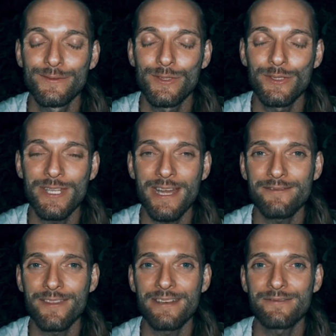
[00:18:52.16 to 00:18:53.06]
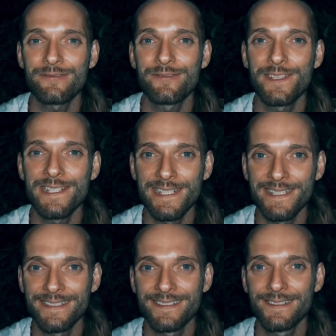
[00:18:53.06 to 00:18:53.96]
Just have that feeling
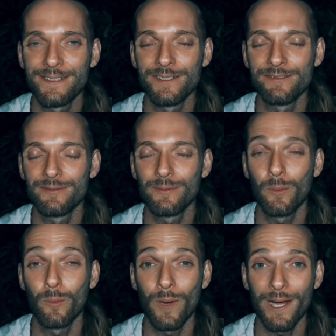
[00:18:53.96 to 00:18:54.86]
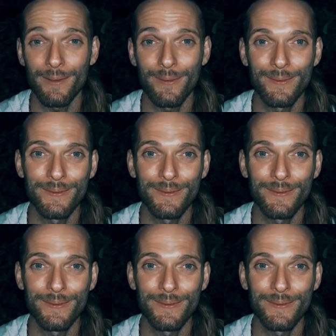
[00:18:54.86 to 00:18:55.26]
of wow,